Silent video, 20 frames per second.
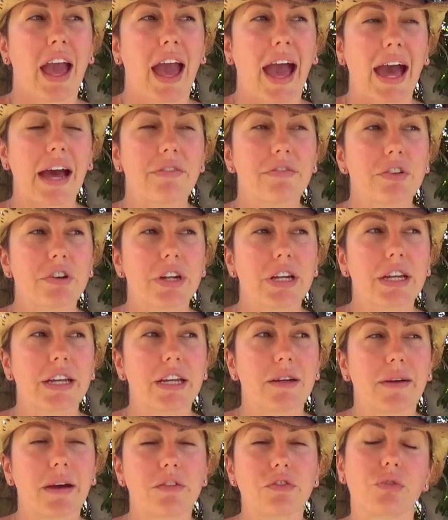After I
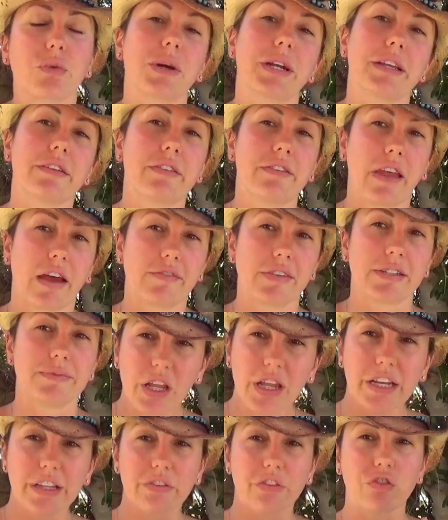hit about 27
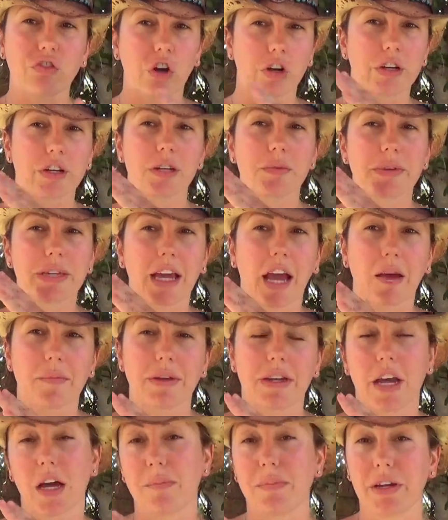and started to become
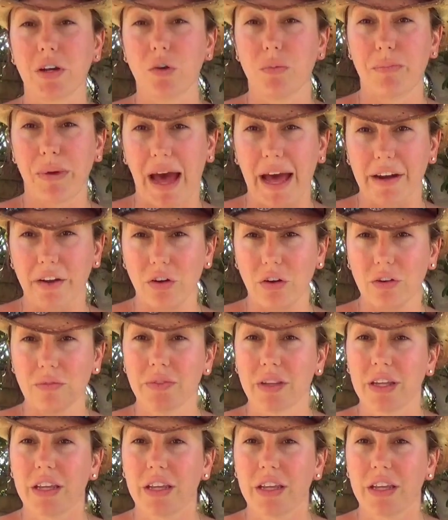an uphill battle,